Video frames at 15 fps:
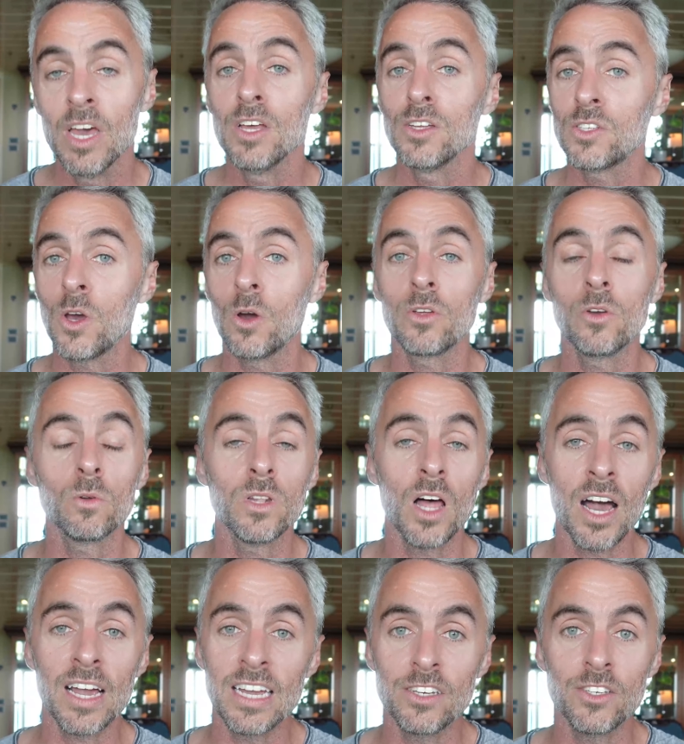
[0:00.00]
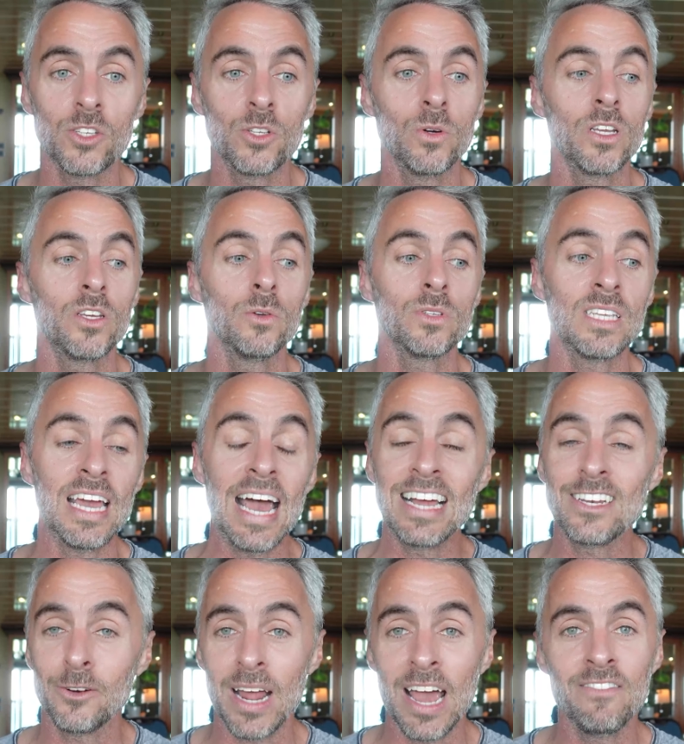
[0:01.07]
So you'll log into it, you'll say, I
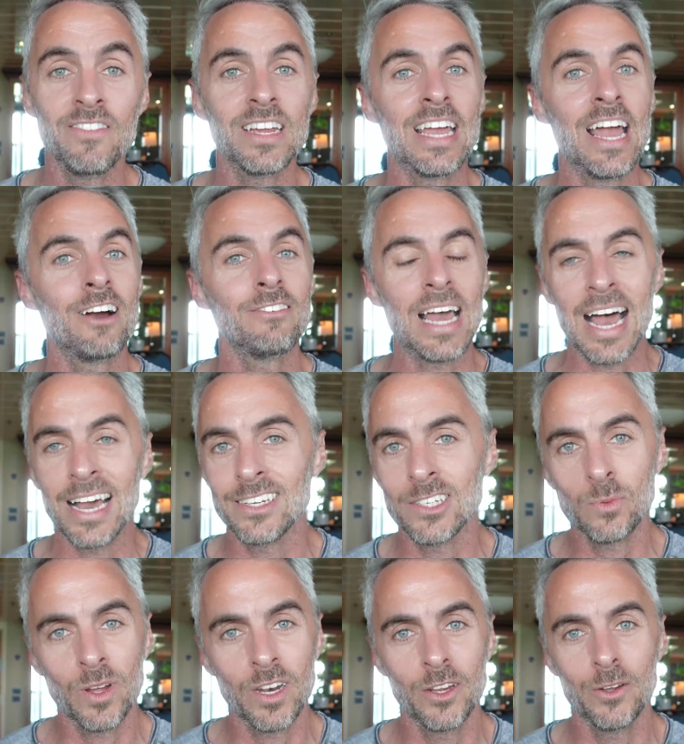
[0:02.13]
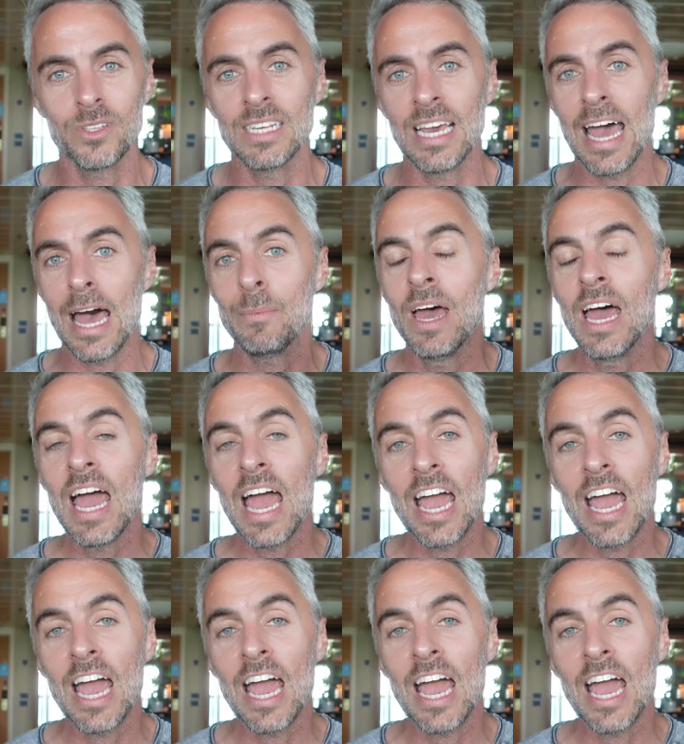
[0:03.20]
don't have an account, I just want to use the app,